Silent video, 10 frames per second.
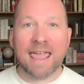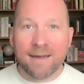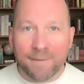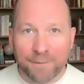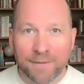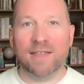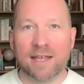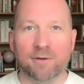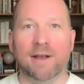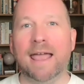if they
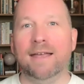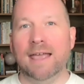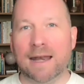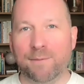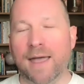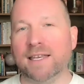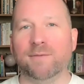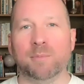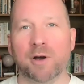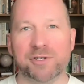create an effective
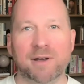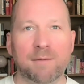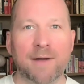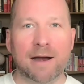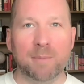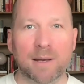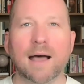immersion environment.